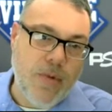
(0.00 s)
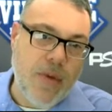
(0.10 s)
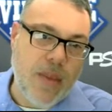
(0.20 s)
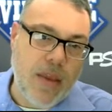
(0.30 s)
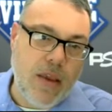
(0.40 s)
That
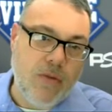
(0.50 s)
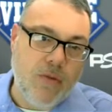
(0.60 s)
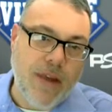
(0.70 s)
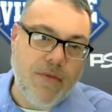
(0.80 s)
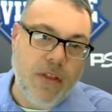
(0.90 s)
name will
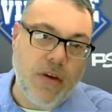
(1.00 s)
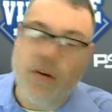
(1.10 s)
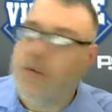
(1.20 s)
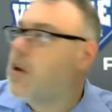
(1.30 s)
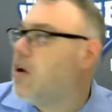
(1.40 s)
be the
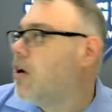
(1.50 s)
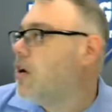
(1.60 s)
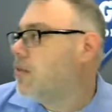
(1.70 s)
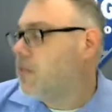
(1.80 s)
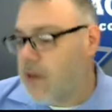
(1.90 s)
rightful owner of
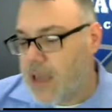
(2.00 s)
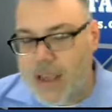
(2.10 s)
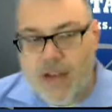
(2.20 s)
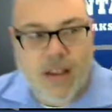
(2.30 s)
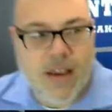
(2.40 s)
the card.
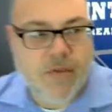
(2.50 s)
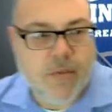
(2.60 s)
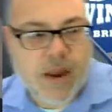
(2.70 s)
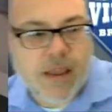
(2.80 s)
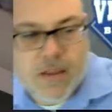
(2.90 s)
Okay,
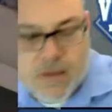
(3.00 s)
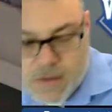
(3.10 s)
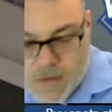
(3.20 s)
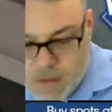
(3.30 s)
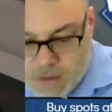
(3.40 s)
good luck,
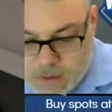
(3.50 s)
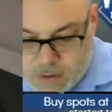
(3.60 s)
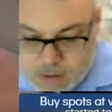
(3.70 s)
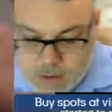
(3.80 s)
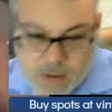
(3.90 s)
everybody.
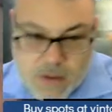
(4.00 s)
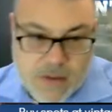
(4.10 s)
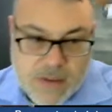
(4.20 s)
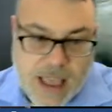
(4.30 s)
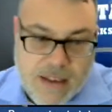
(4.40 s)

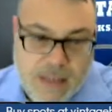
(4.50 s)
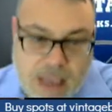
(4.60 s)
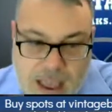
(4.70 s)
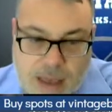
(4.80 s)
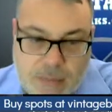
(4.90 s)

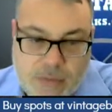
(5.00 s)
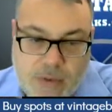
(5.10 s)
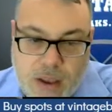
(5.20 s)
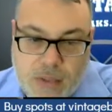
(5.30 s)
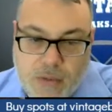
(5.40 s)
10
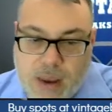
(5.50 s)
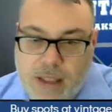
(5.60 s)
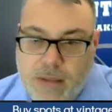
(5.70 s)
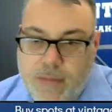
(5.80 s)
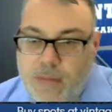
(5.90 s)
times
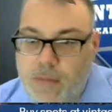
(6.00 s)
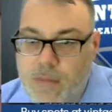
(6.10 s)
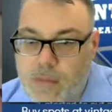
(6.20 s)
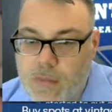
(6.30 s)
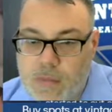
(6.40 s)
on the
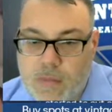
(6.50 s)
random.